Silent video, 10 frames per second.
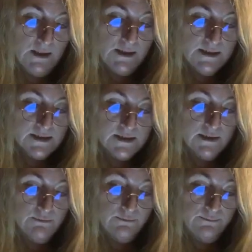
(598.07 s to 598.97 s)

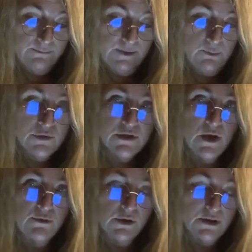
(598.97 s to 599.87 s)
Still, it was
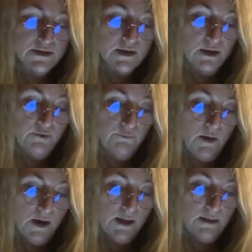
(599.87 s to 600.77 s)
no concern of
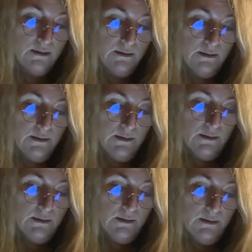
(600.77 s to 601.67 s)
mine.
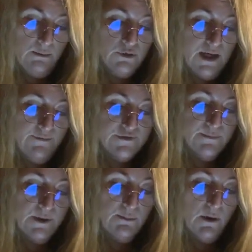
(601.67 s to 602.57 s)
It would have to be my